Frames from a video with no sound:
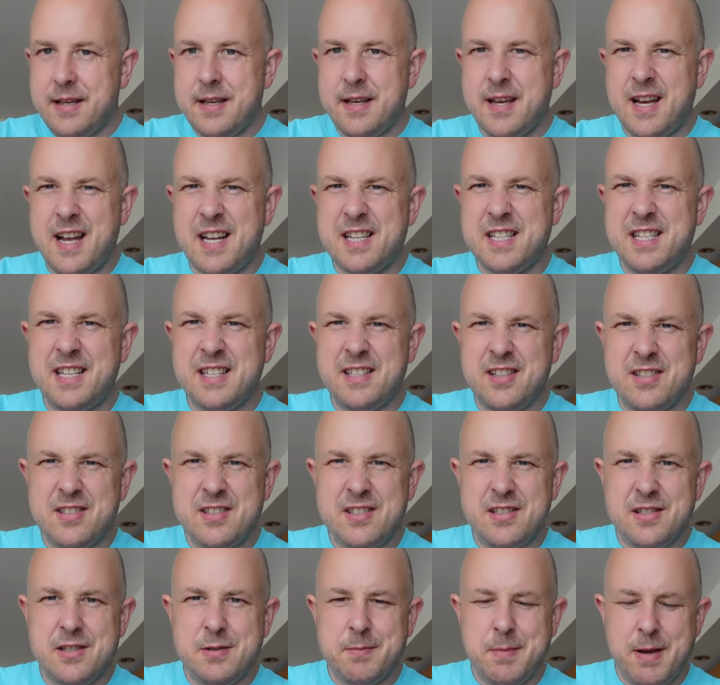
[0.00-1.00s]
It actually
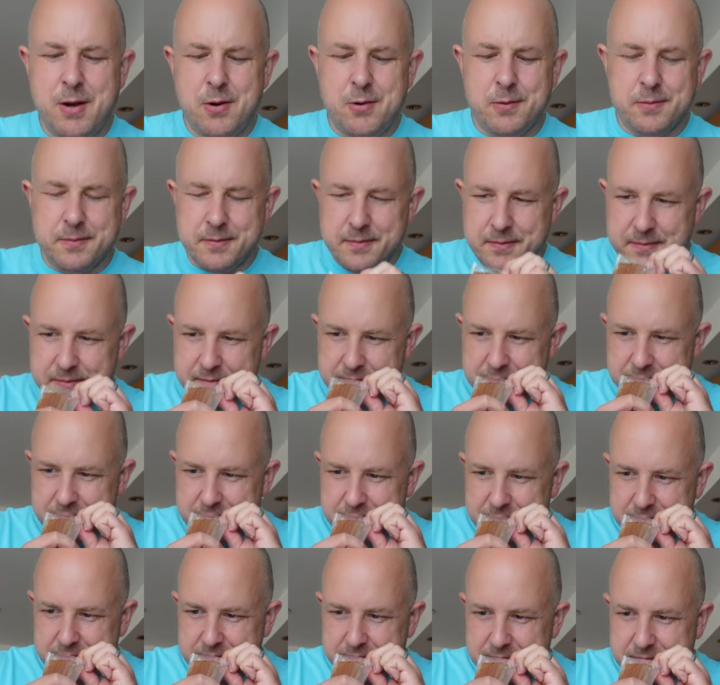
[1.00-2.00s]
does smell
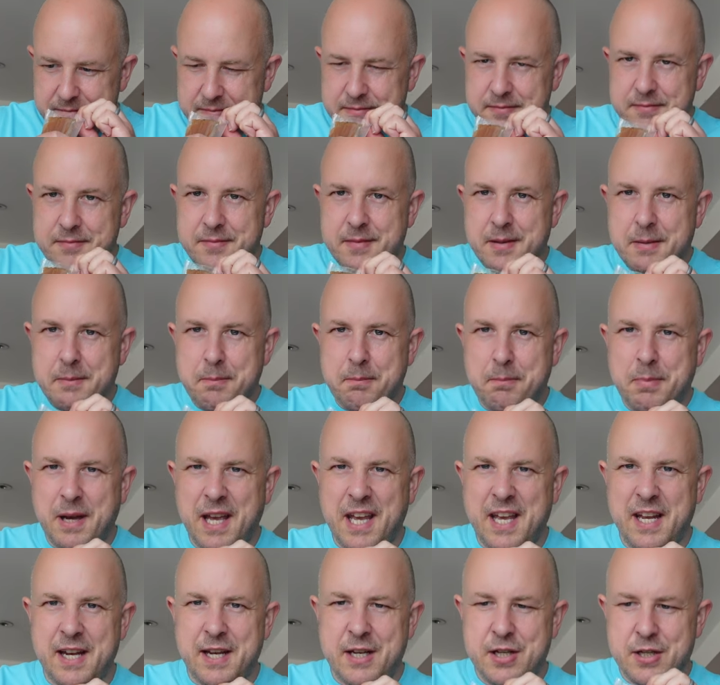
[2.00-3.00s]

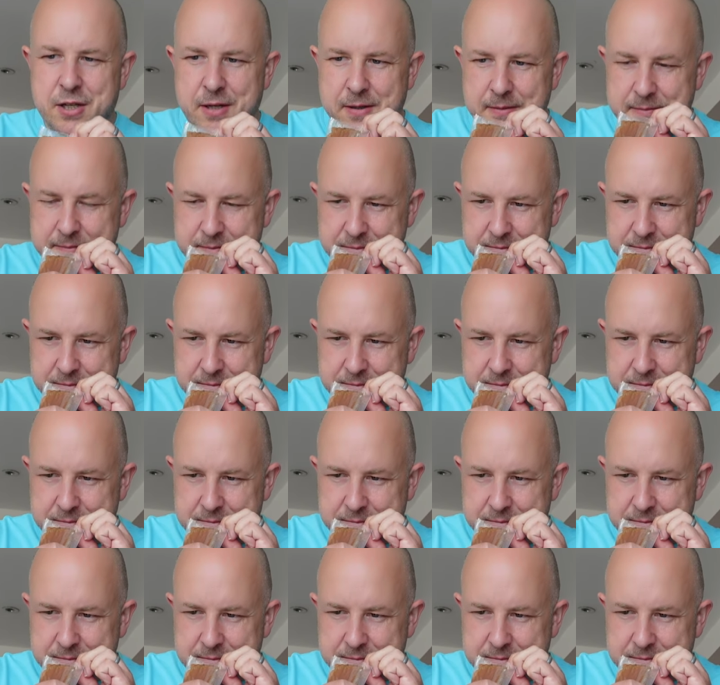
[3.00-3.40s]
baconish.